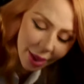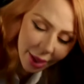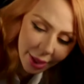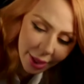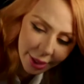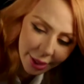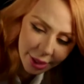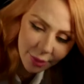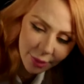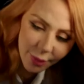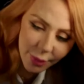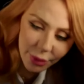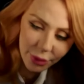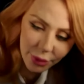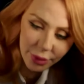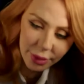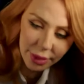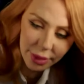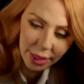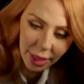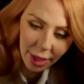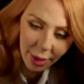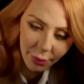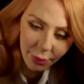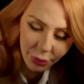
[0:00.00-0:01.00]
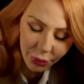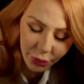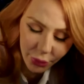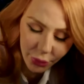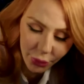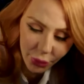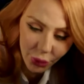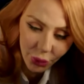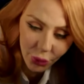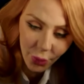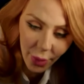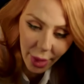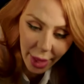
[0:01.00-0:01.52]
uh, spirits can come
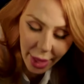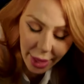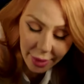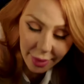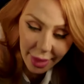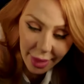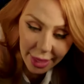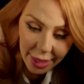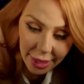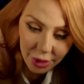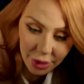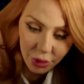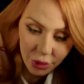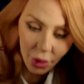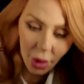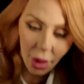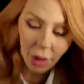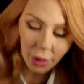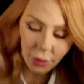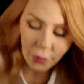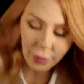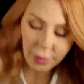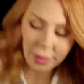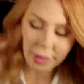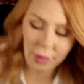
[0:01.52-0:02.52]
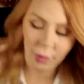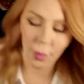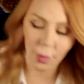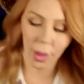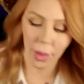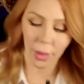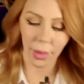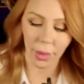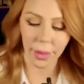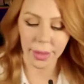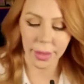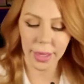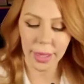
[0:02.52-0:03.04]
through and they can talk really well
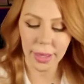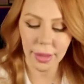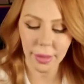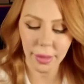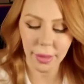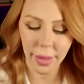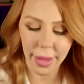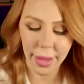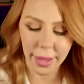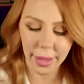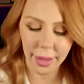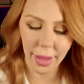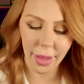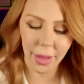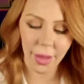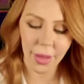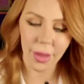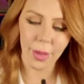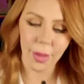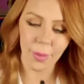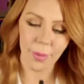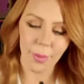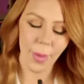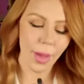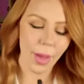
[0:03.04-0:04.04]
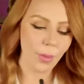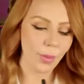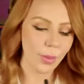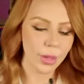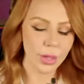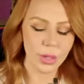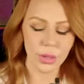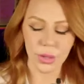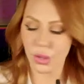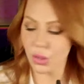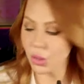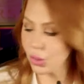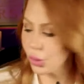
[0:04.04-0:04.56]
on it. Like um, I went
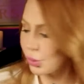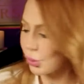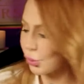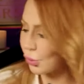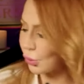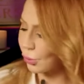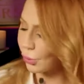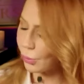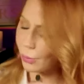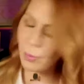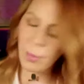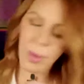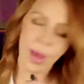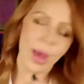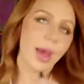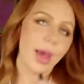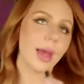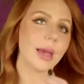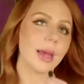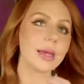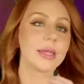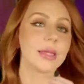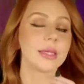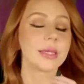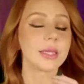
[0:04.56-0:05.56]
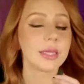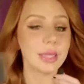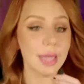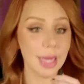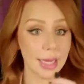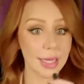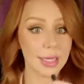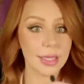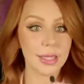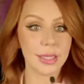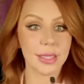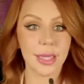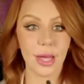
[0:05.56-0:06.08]
into my
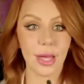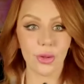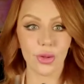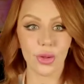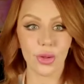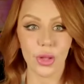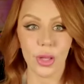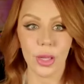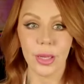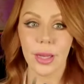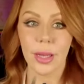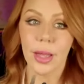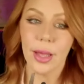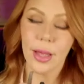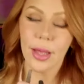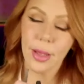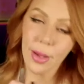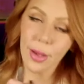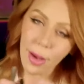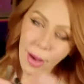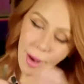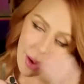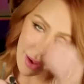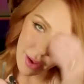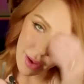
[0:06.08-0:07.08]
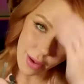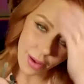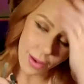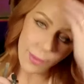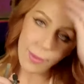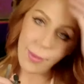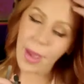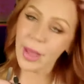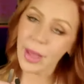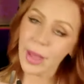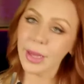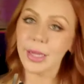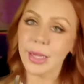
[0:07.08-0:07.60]
second session um,
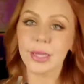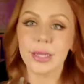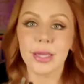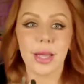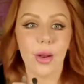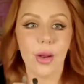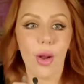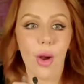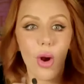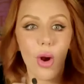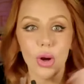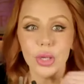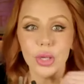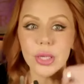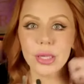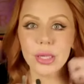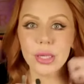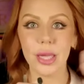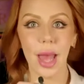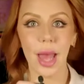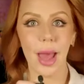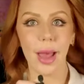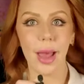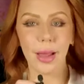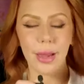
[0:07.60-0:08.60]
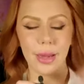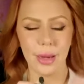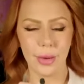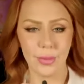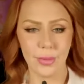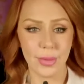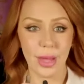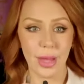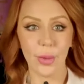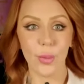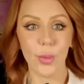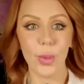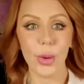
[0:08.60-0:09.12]
and it said heart attack. And I was
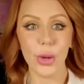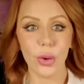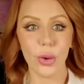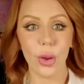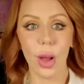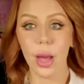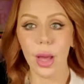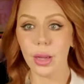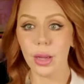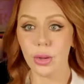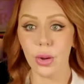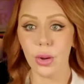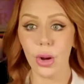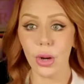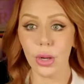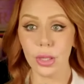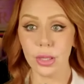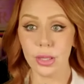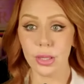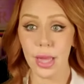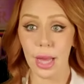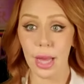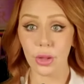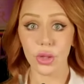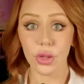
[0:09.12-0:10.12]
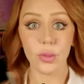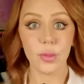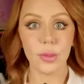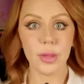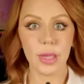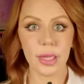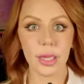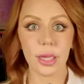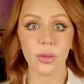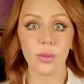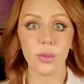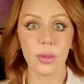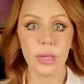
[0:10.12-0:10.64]
like, weird heart, heart attack. She was like,
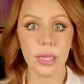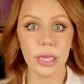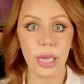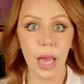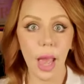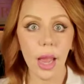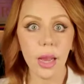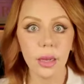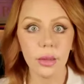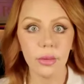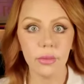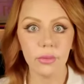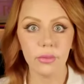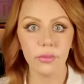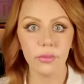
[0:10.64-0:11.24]
that's what he died of.